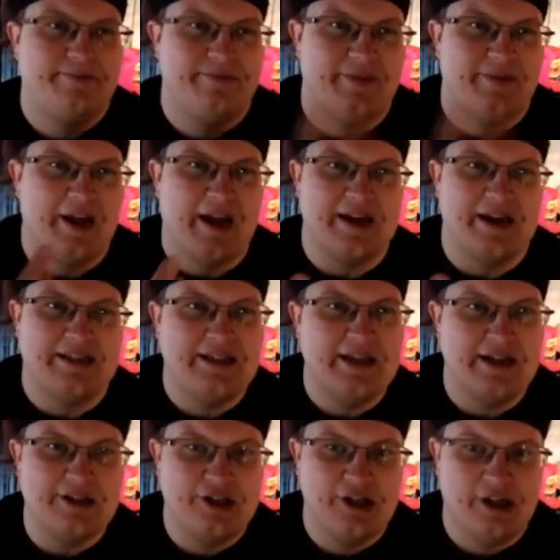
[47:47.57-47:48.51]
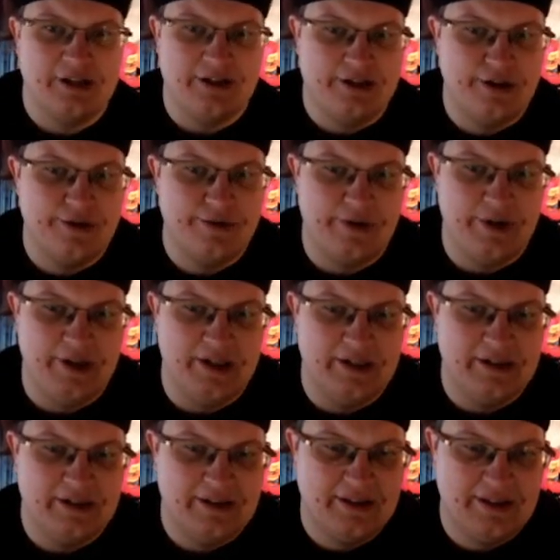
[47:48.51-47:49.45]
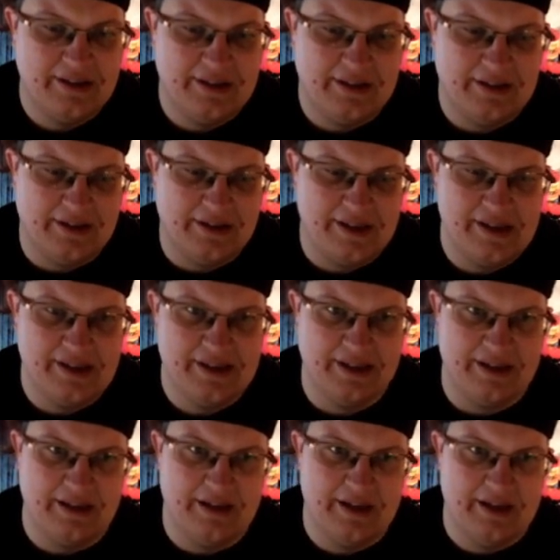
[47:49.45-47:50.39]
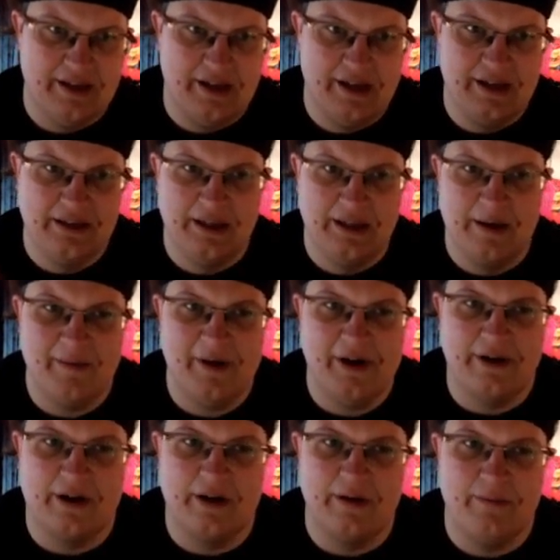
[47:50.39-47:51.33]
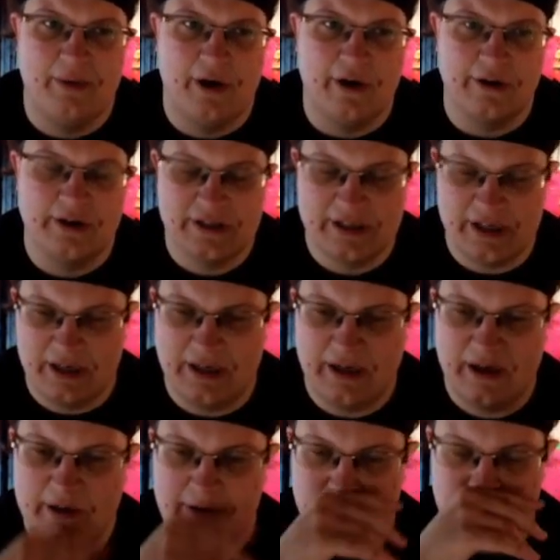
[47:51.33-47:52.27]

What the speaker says: like I said, Gelatoni isn't in the American parks, and I